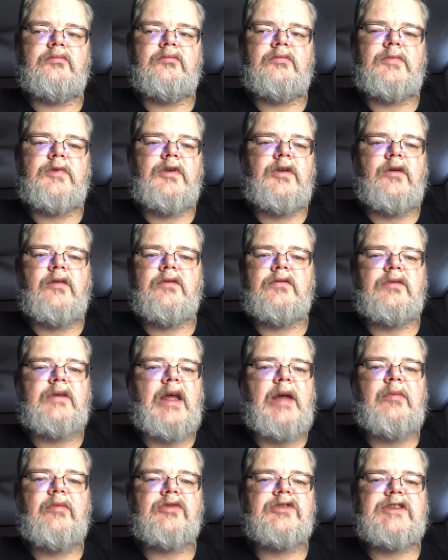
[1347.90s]
your
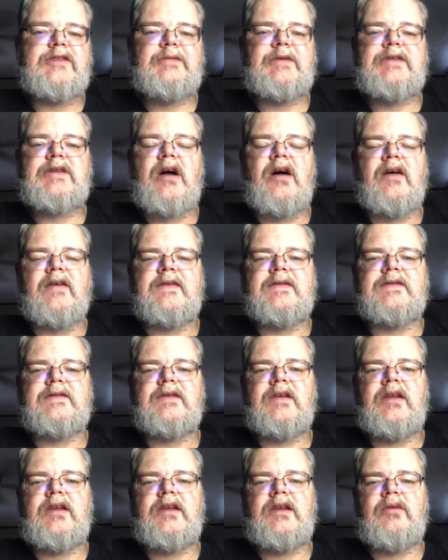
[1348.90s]
name will just be
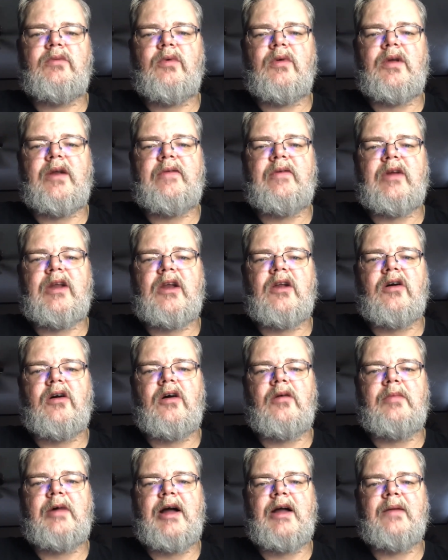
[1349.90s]
tossed and you won't ever get a
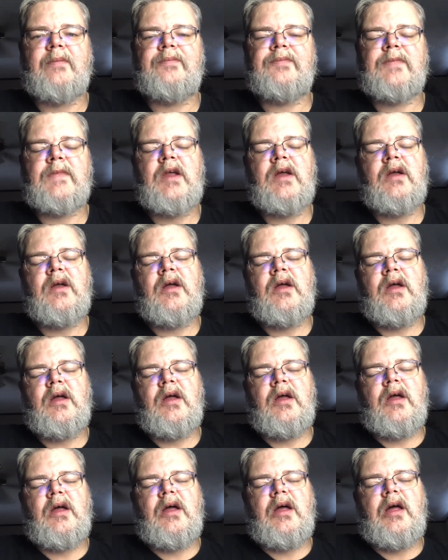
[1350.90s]
call back.
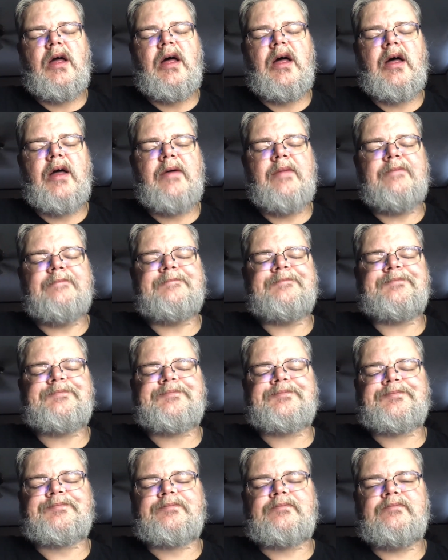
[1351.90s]

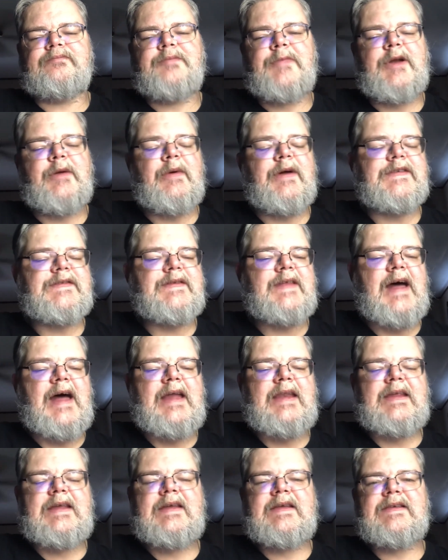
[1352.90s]
But anyways,
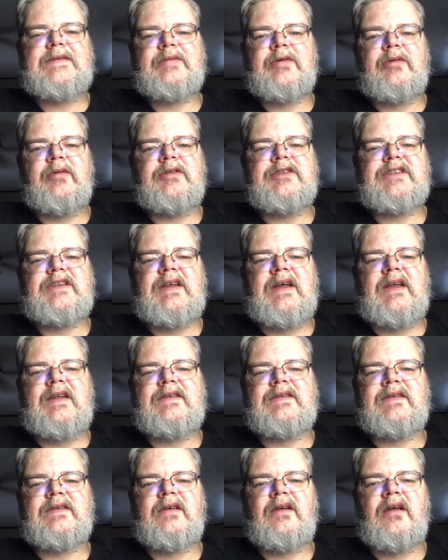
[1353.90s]
that is pretty much
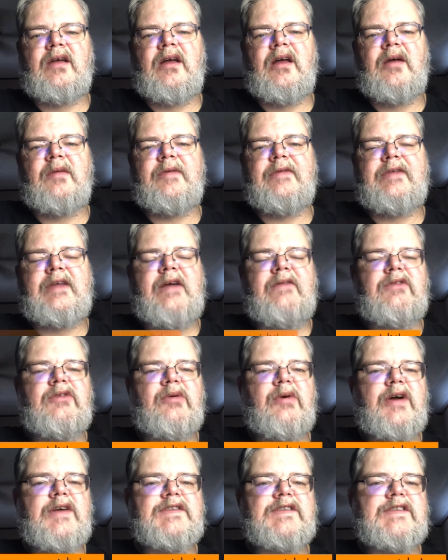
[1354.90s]
it. If you have
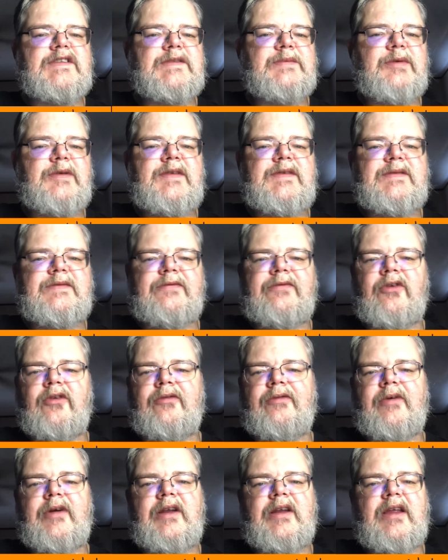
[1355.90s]
any questions, please
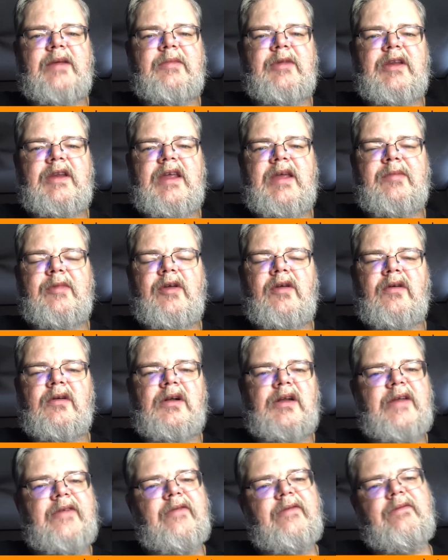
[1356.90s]
feel free to give me an email
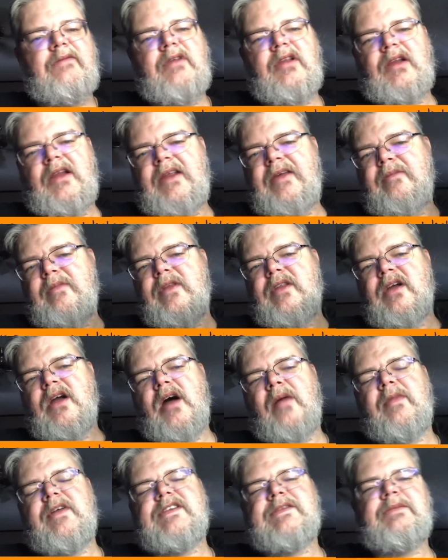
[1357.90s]
or leave them in the
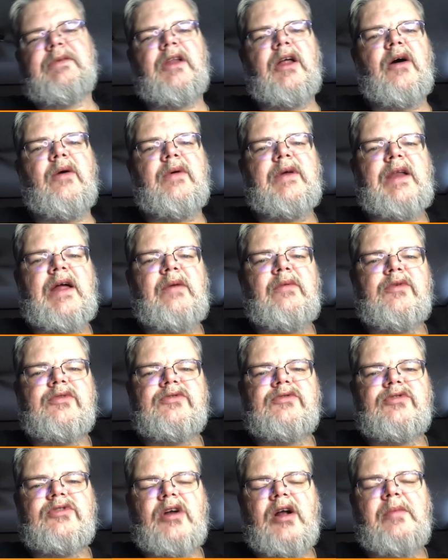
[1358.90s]
comments below, and I will
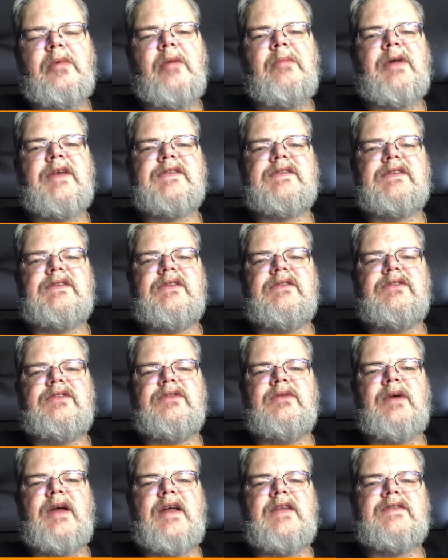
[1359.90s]
try my best
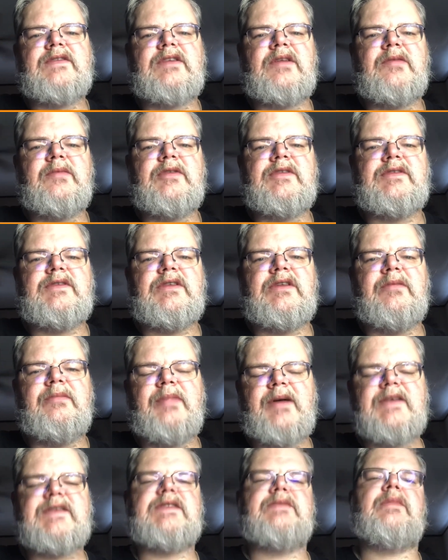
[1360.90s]
to answer them to the
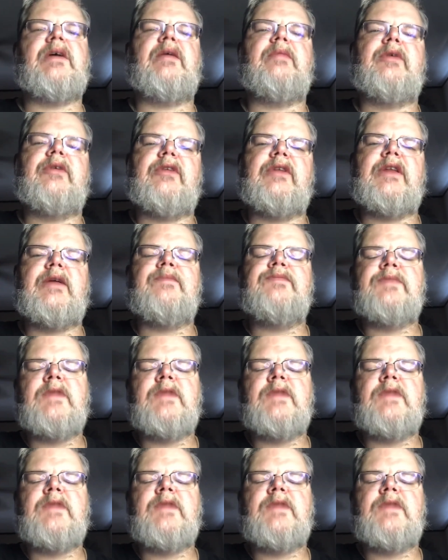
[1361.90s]
best of my ability.